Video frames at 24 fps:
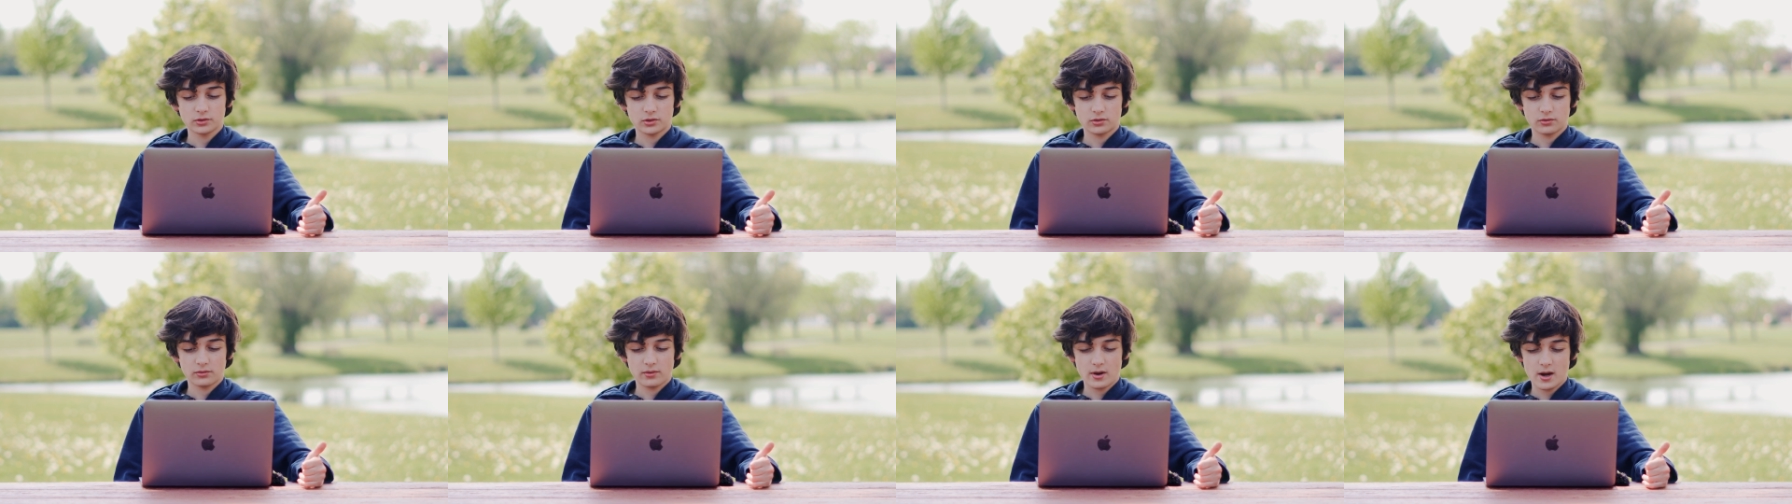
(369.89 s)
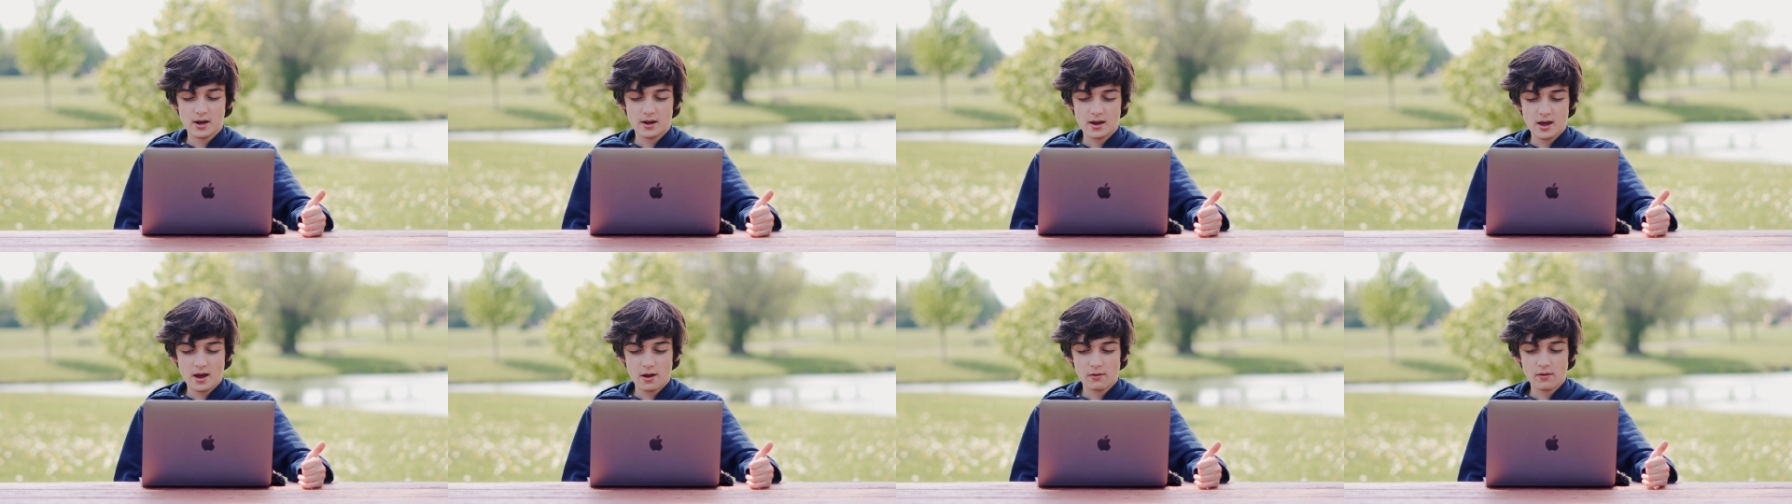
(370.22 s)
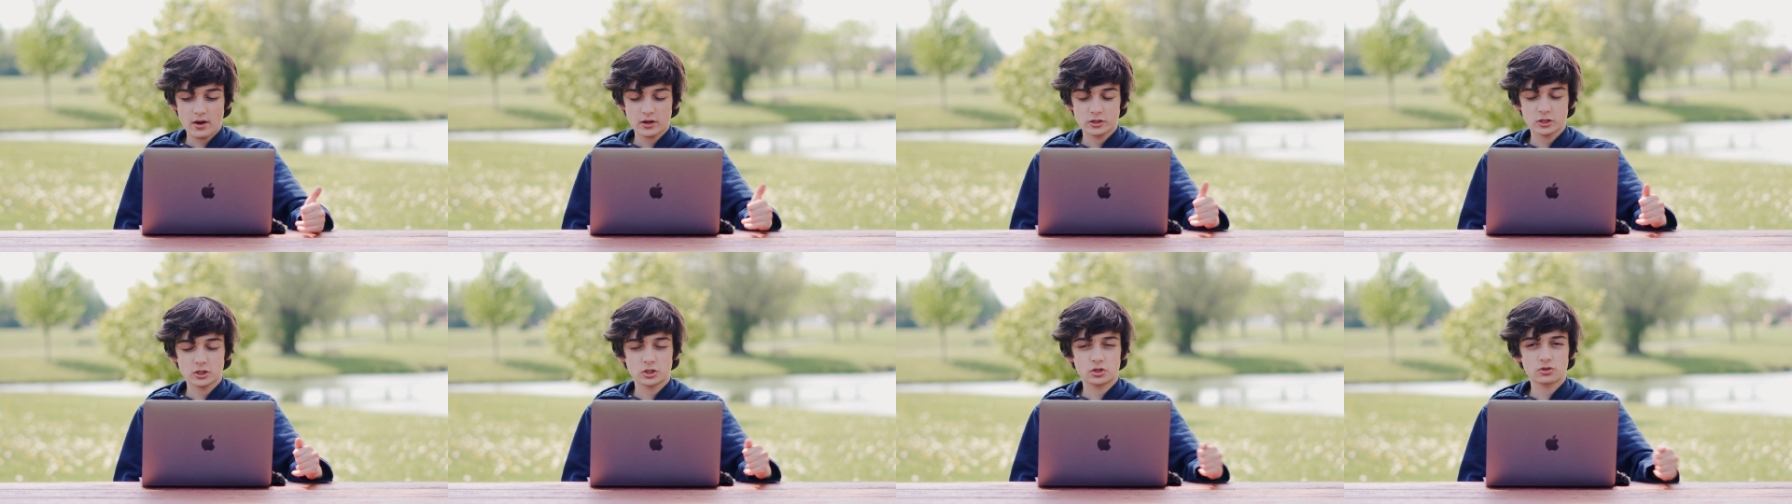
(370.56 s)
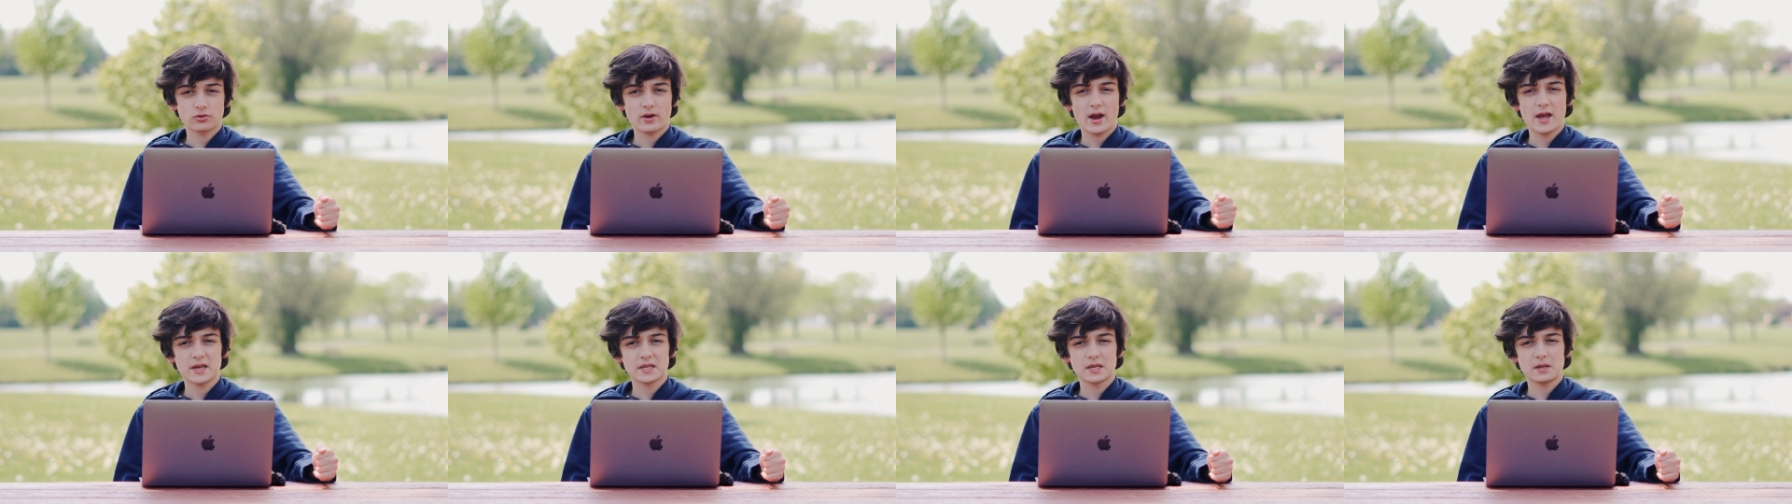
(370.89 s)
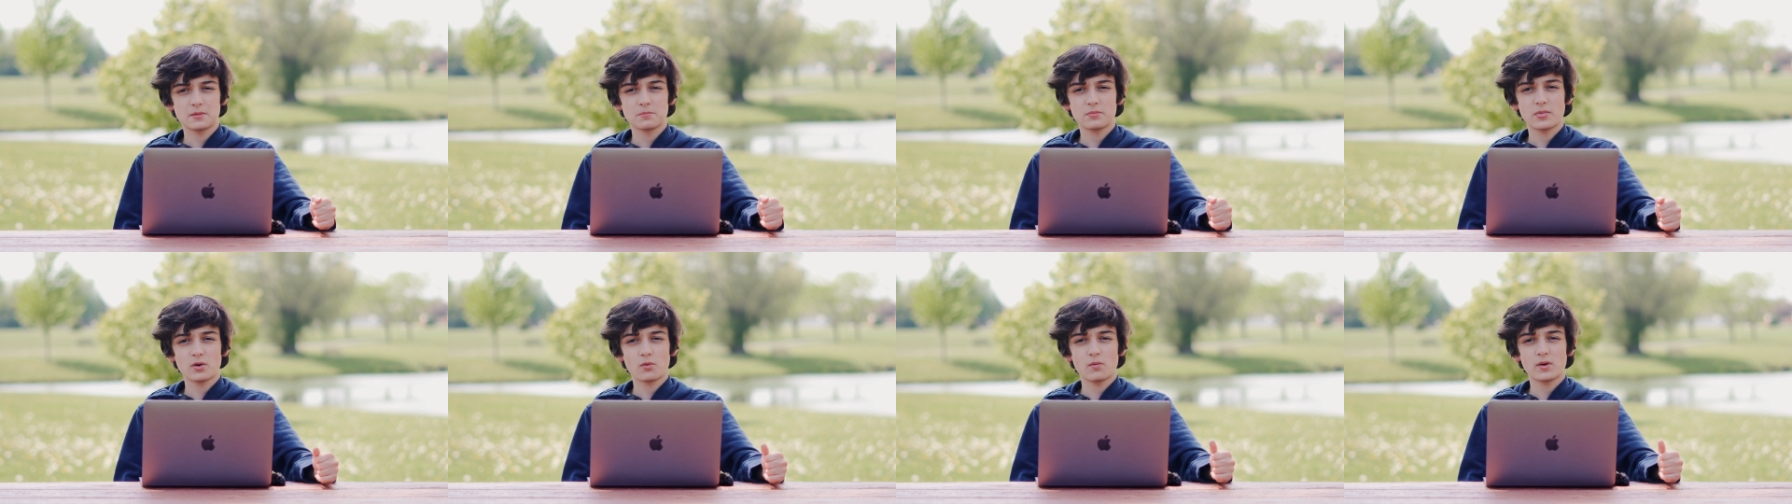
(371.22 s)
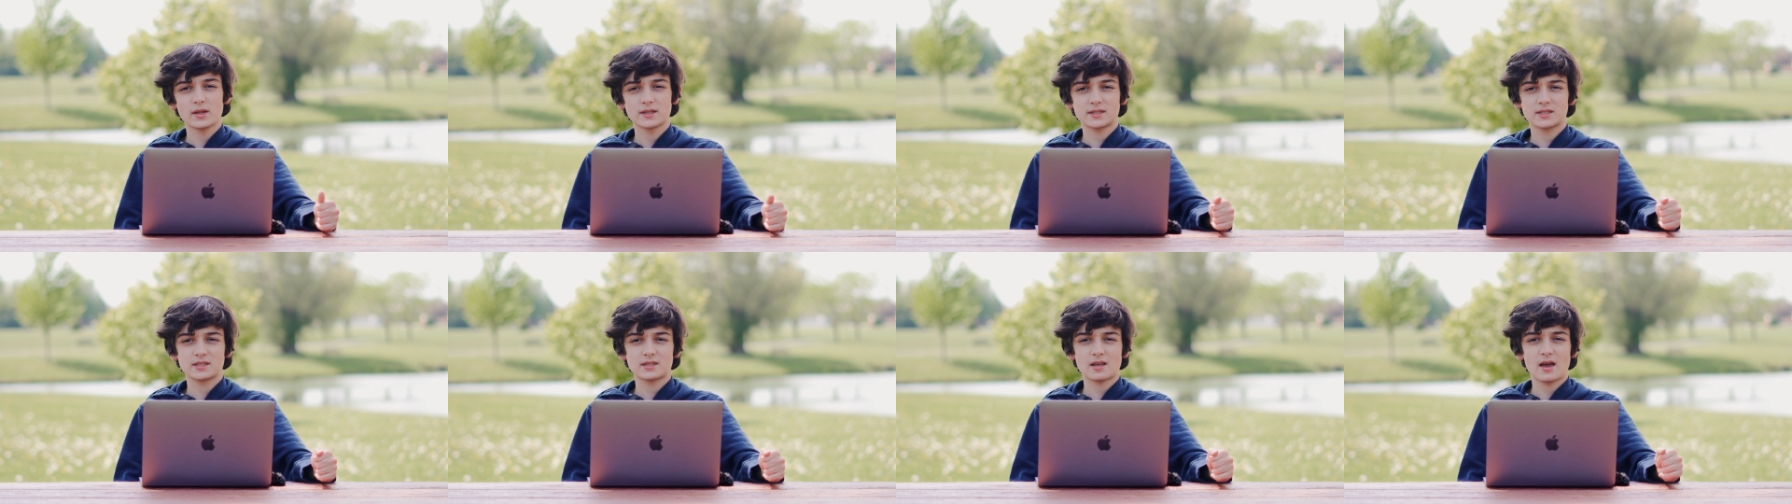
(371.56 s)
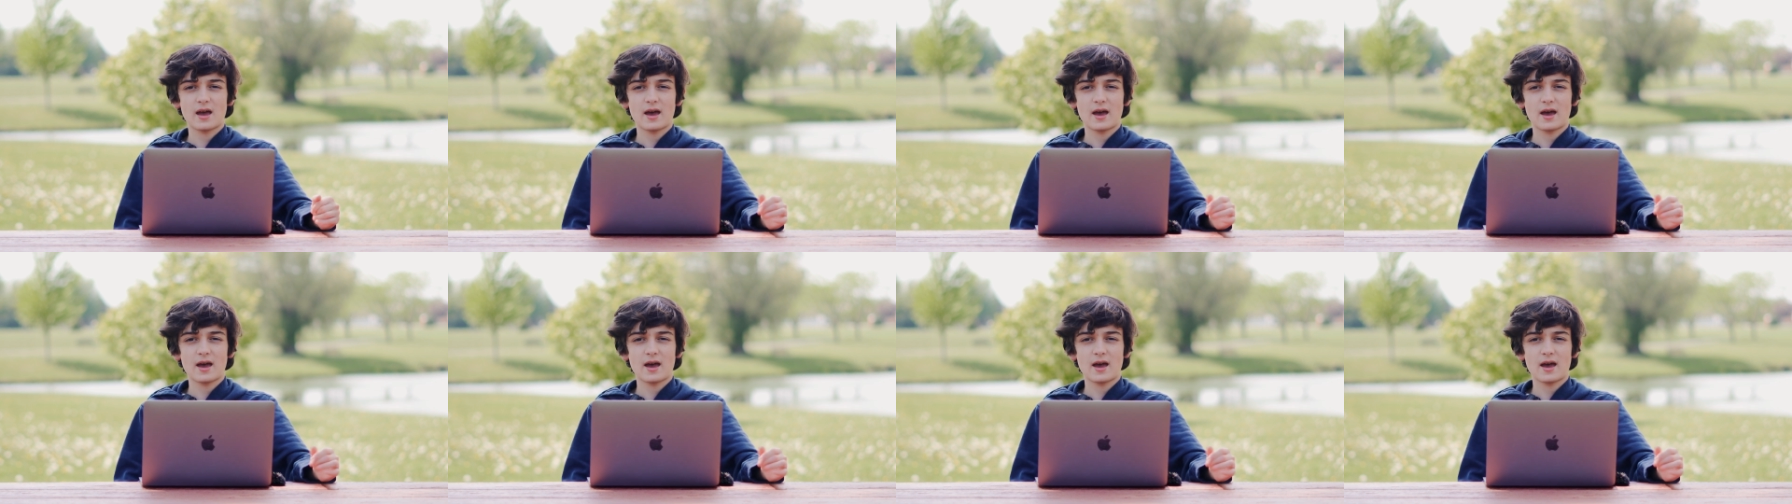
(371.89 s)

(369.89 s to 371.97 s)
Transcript: So right now I just drag it, but once